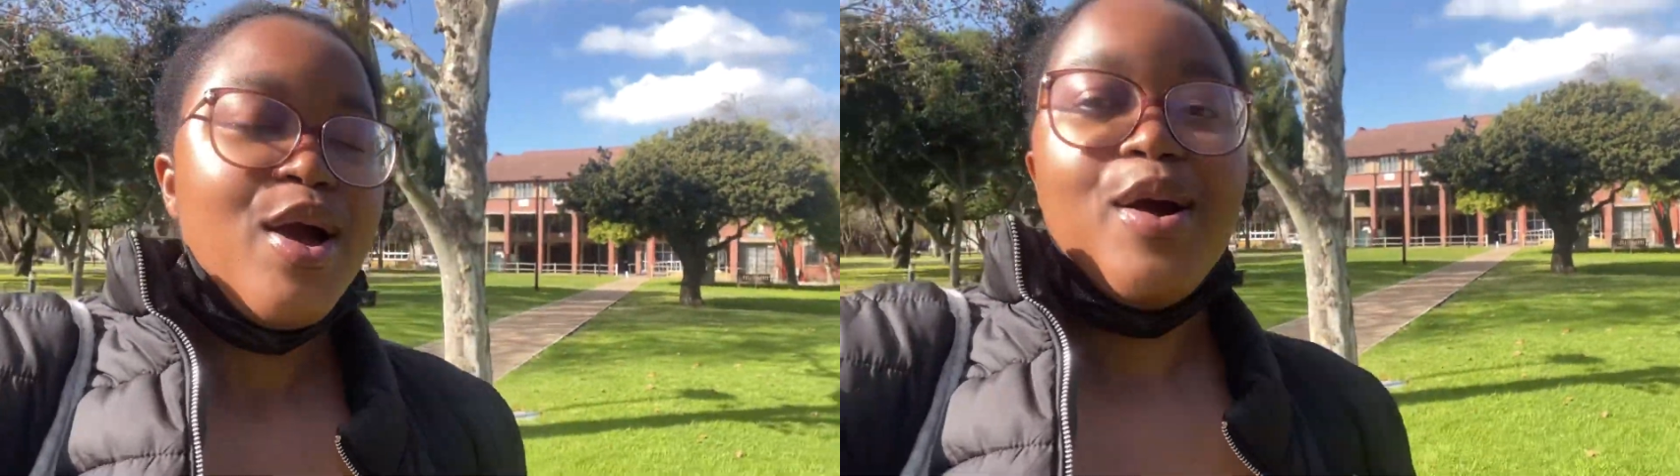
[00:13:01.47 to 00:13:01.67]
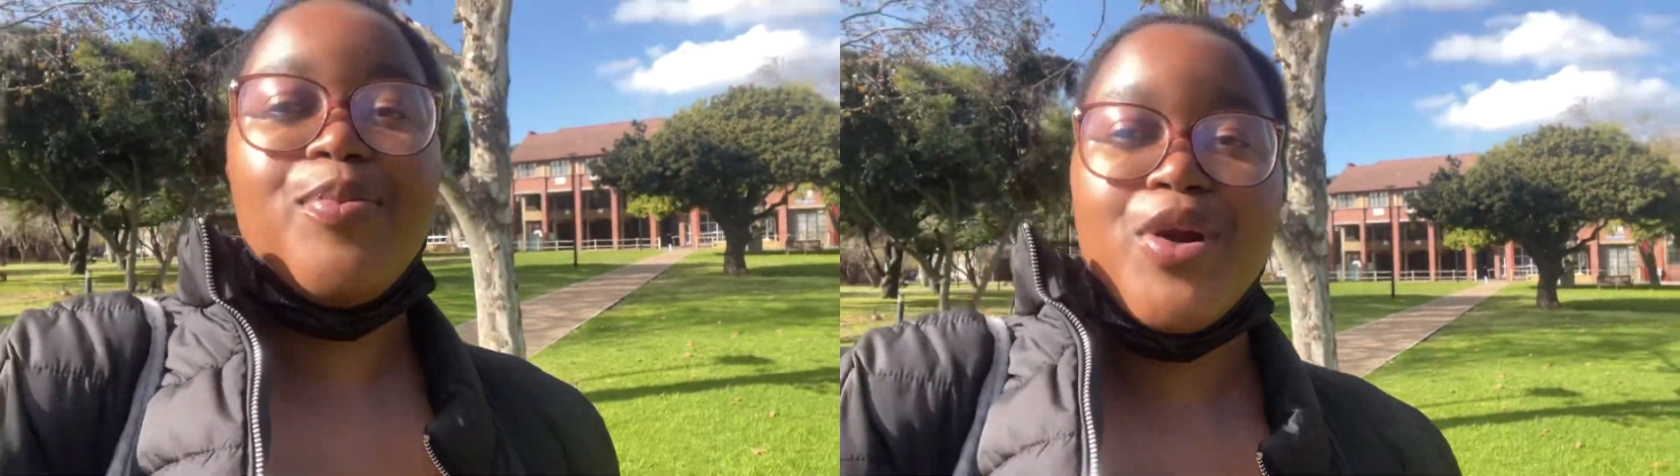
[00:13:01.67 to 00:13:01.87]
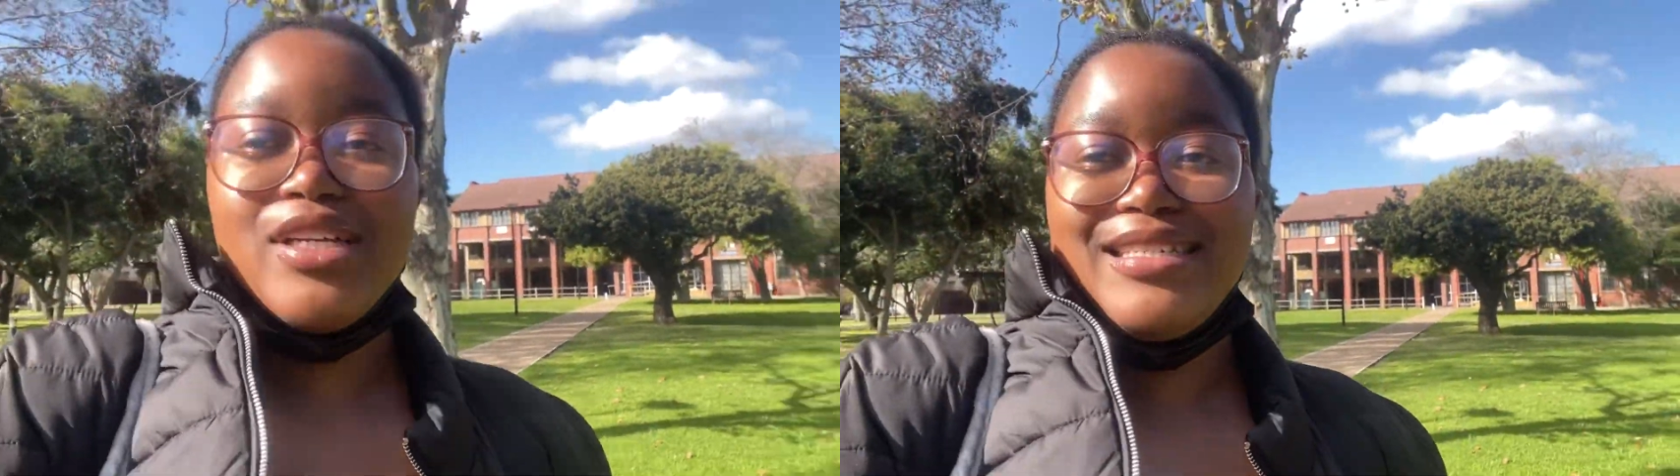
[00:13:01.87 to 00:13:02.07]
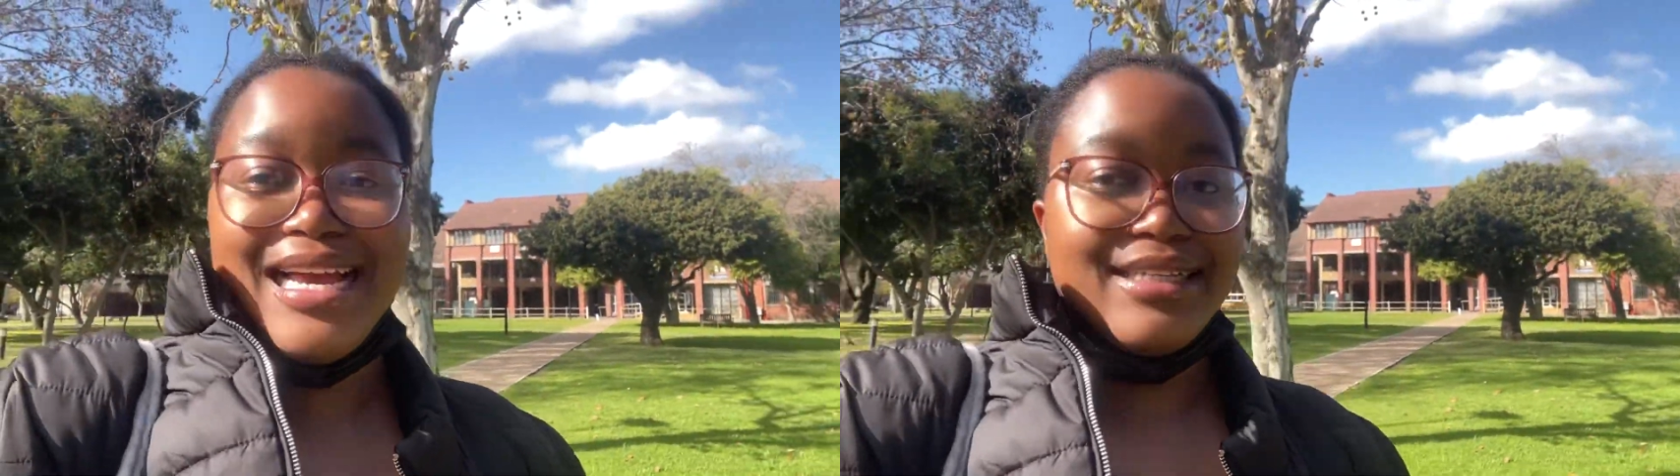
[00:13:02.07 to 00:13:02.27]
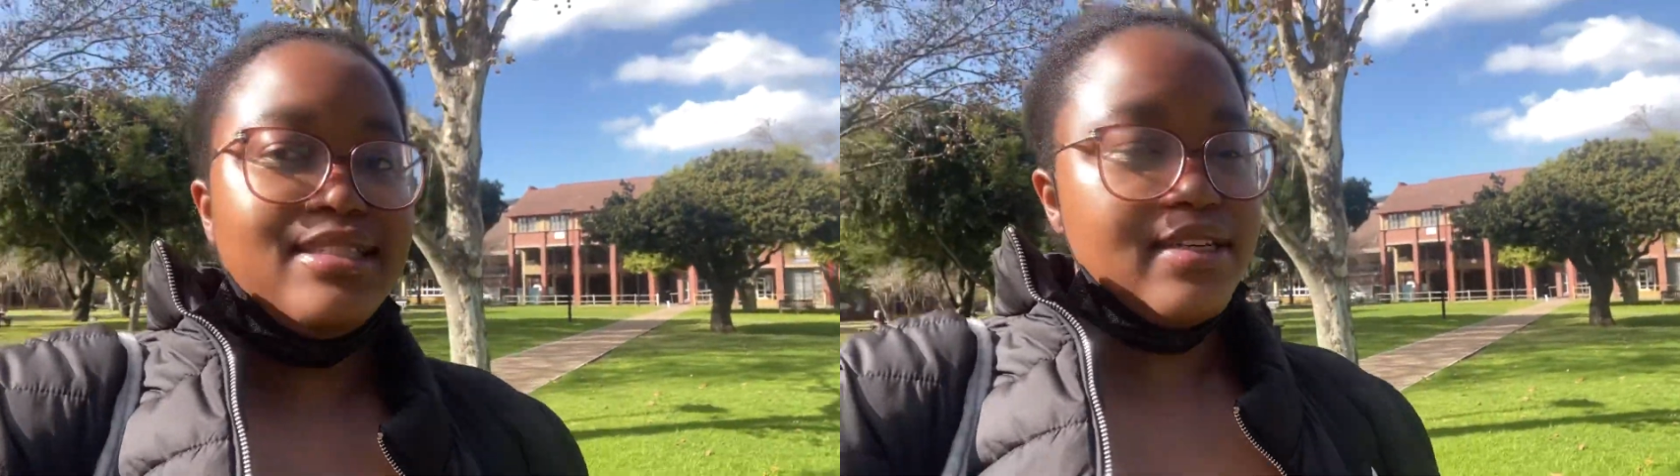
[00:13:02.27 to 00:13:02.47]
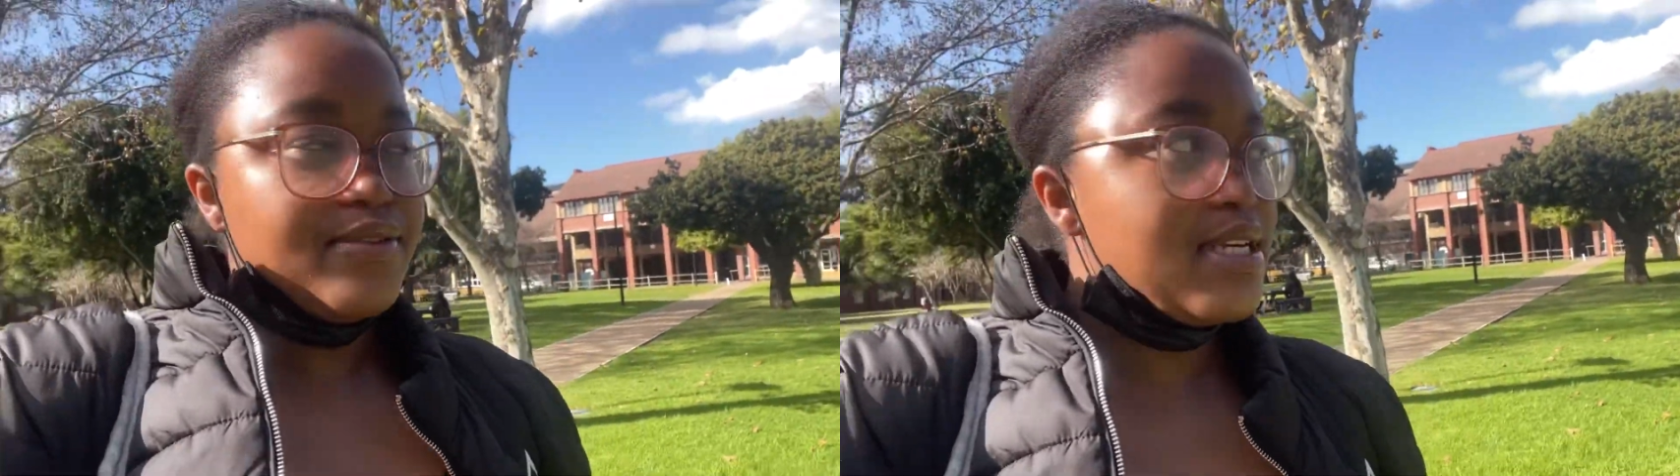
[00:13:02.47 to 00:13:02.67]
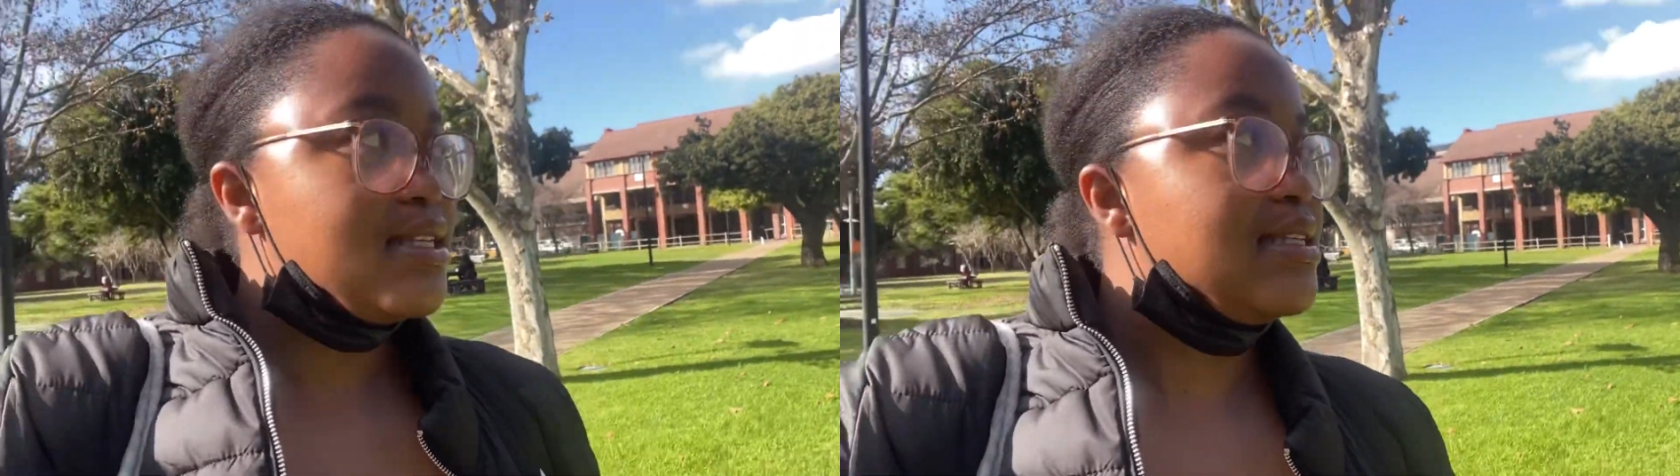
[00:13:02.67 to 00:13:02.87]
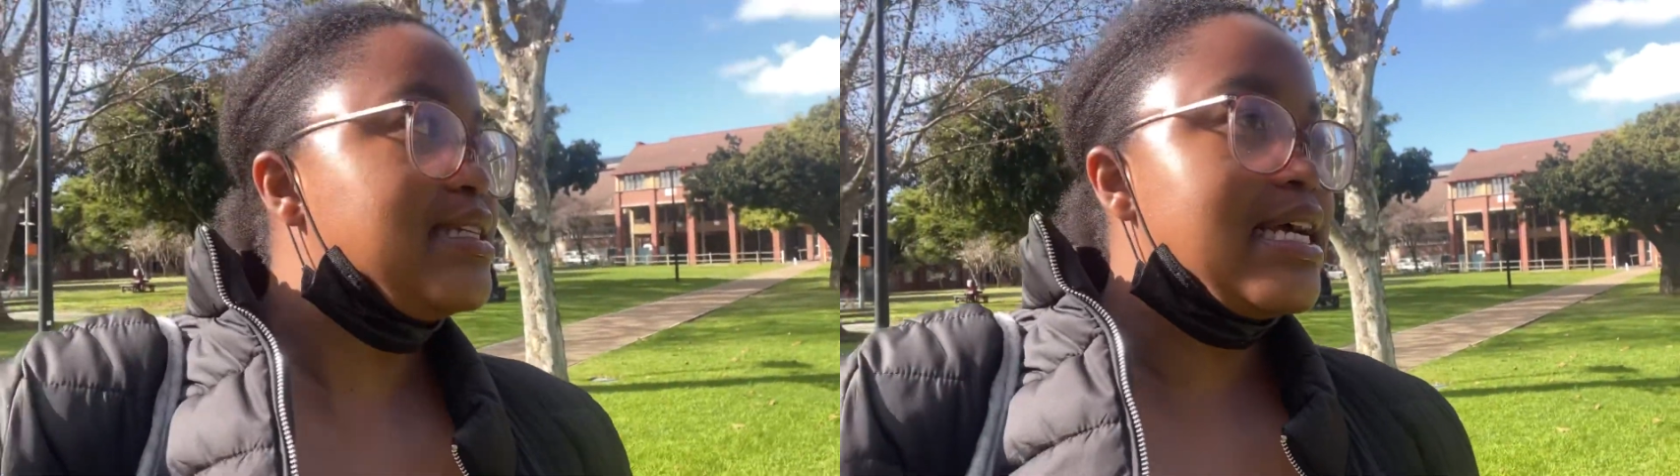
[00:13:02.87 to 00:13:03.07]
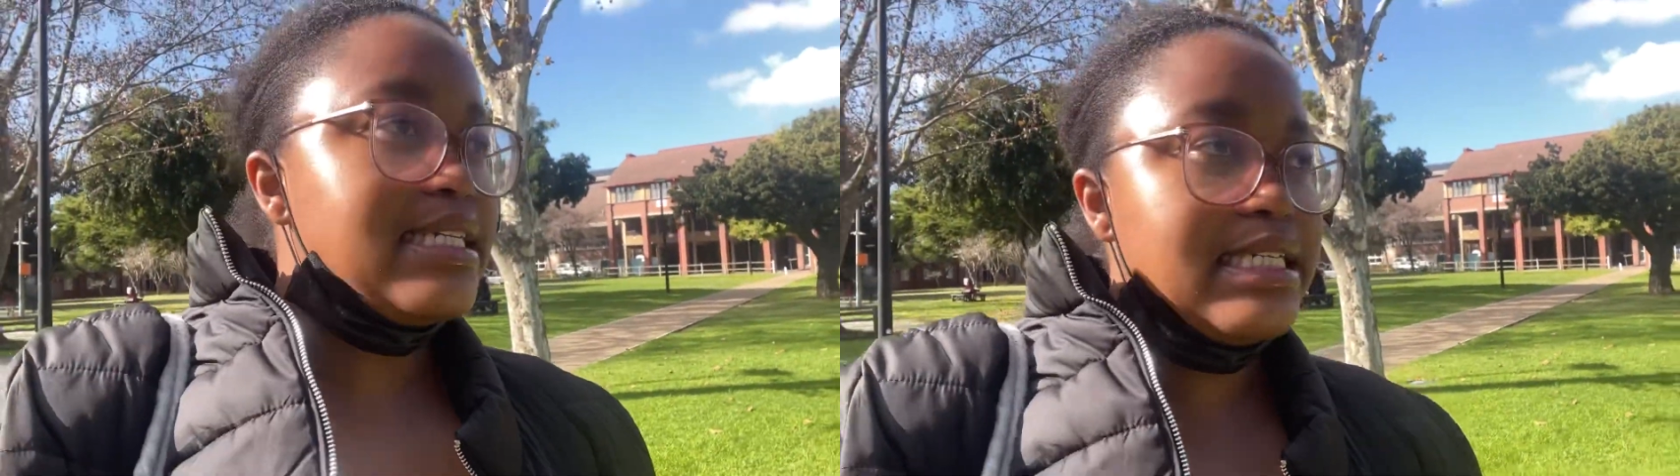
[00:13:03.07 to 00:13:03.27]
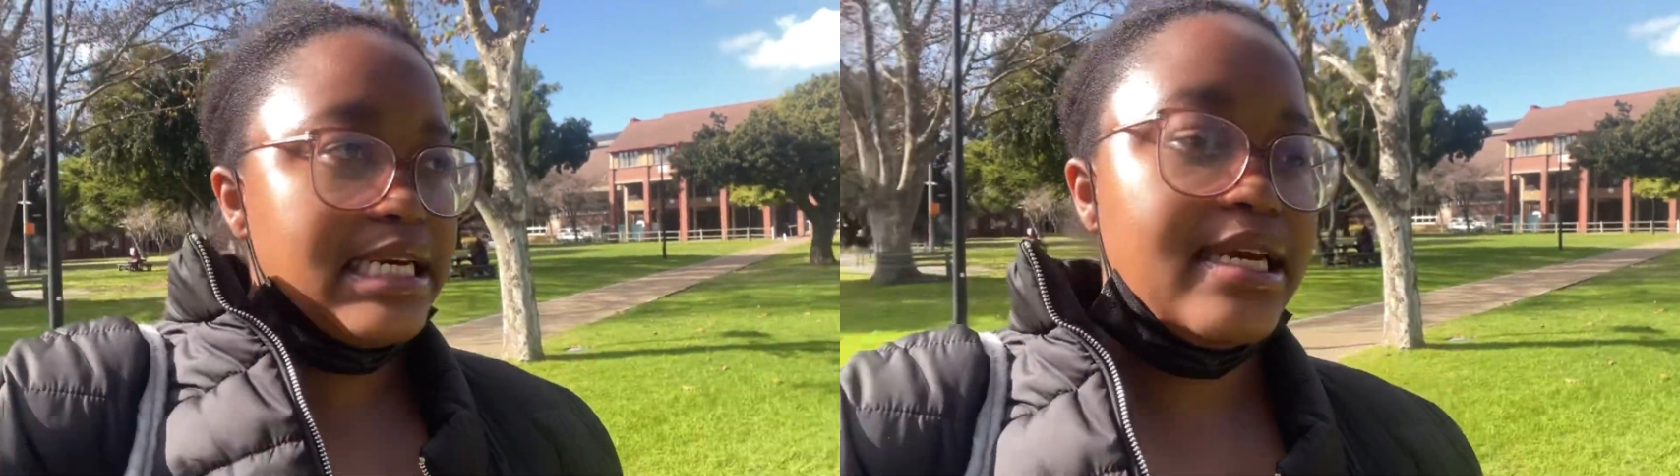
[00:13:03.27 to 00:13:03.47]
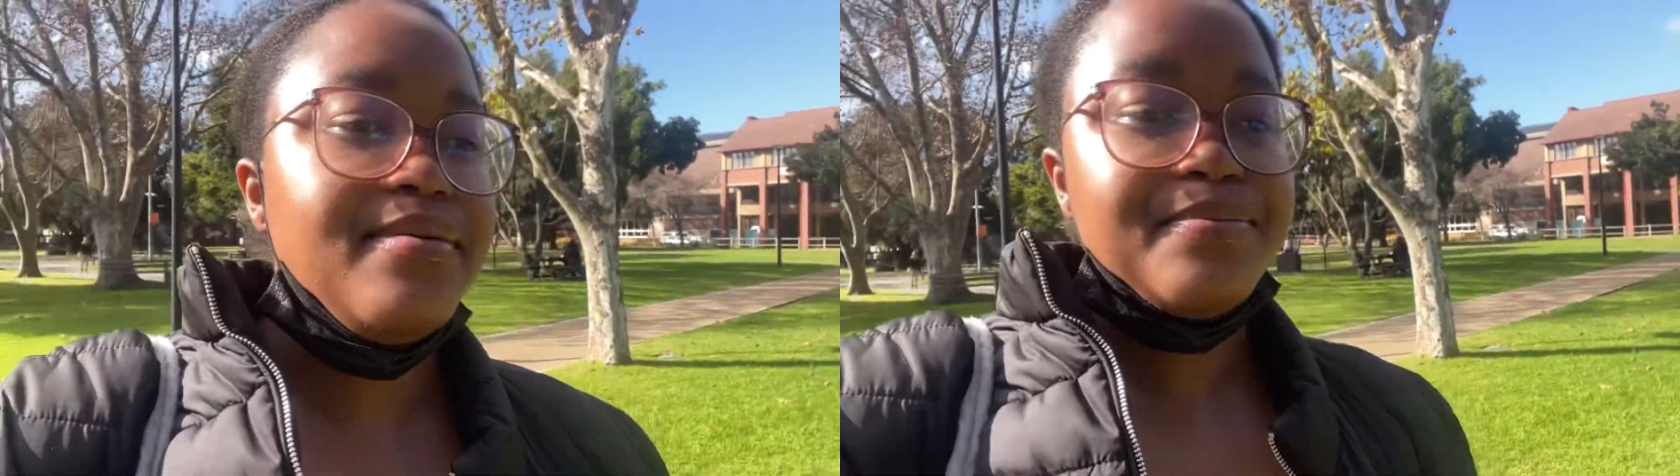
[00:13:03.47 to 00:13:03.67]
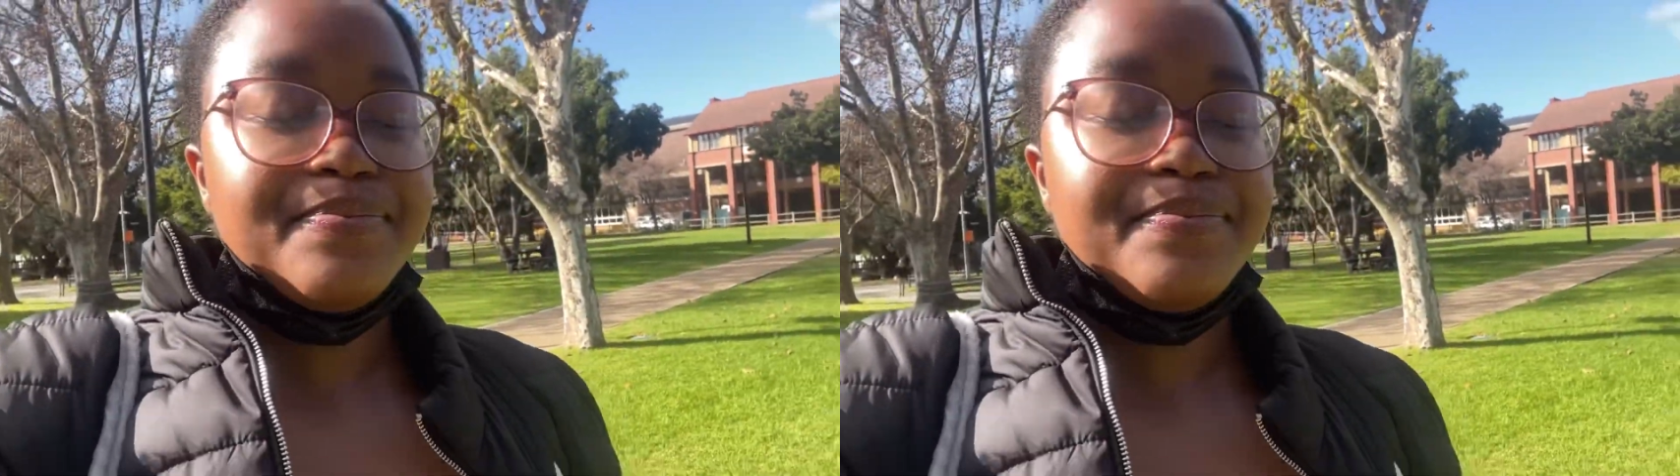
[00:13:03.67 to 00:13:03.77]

a productive study day